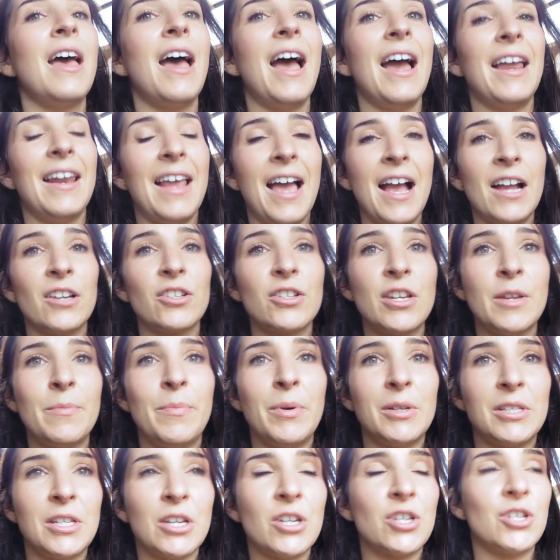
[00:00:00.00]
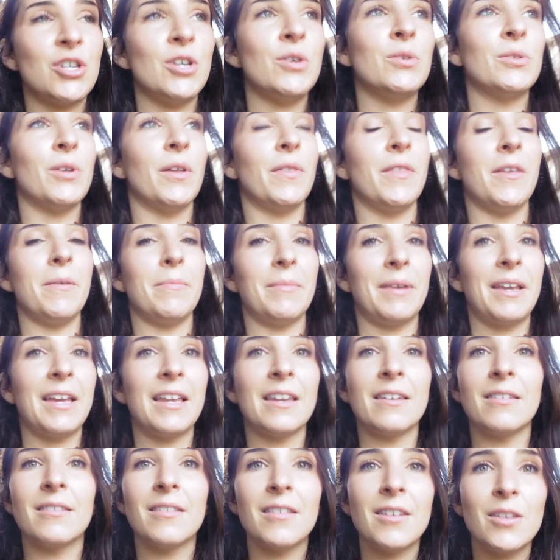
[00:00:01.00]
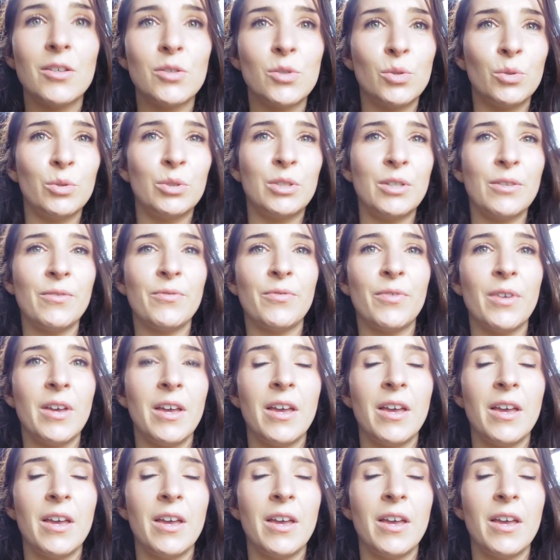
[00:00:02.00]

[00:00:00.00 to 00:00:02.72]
And actually putting shoes on them can sort of